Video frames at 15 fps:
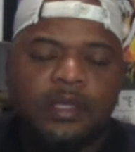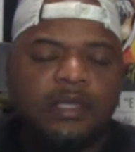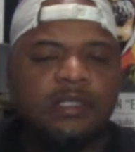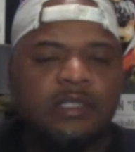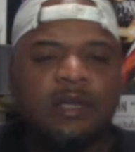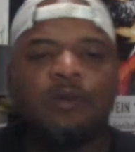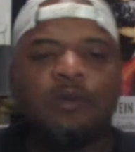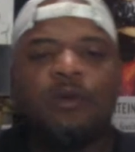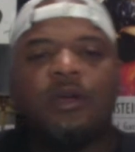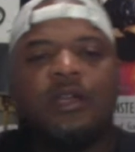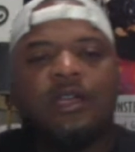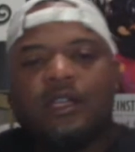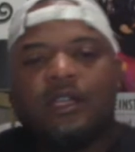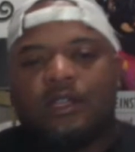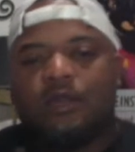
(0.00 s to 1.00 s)
So
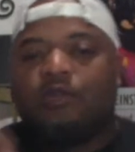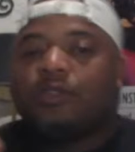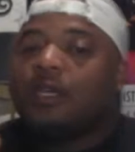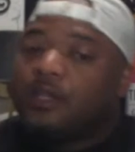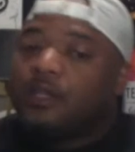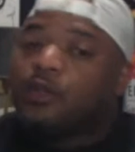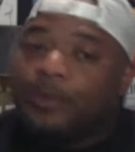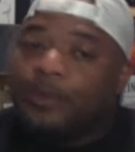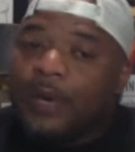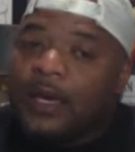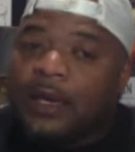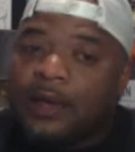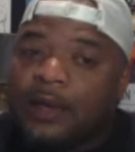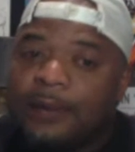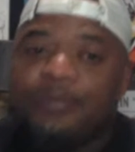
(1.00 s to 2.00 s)
you think you
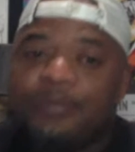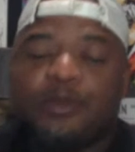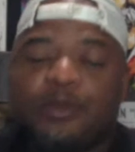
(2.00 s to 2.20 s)
bad.